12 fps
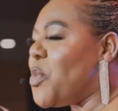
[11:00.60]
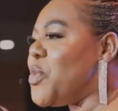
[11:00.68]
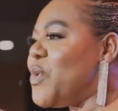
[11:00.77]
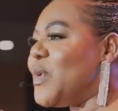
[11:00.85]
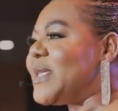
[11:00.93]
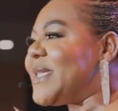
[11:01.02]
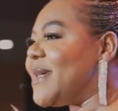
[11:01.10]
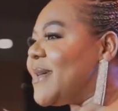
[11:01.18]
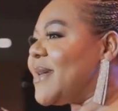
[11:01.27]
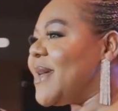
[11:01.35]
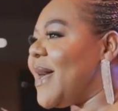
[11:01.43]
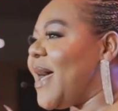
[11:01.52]

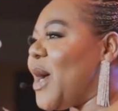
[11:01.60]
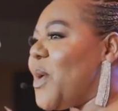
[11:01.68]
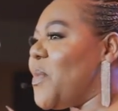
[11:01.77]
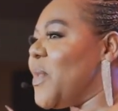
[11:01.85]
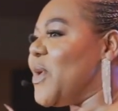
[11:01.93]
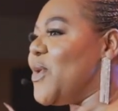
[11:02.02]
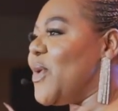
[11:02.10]
Music, um, you